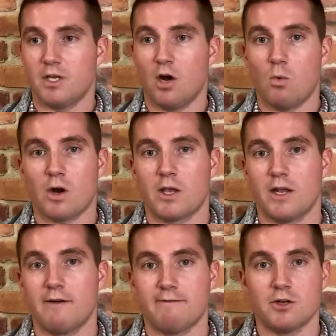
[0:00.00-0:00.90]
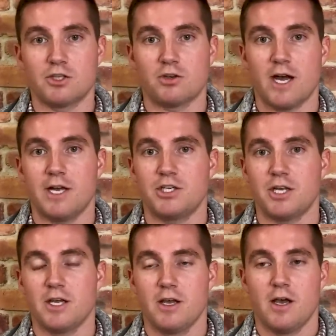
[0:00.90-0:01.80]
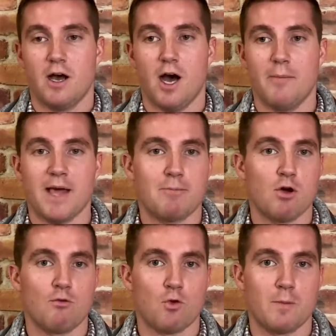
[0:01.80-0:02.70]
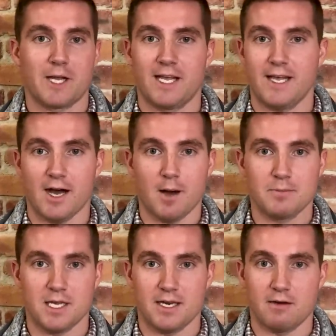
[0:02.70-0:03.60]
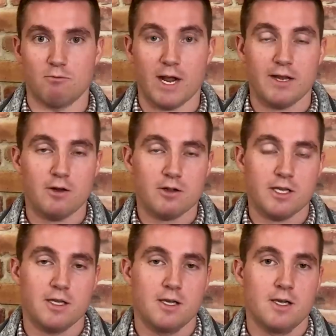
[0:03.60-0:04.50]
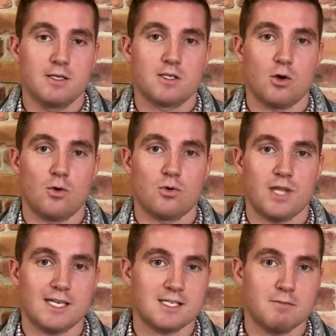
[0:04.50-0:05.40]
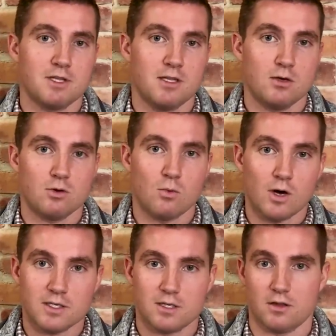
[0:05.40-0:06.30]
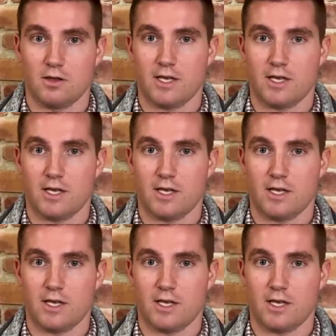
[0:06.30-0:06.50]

working in a fund strategy. That pro forma can get updated regularly. So that's something that you would want to look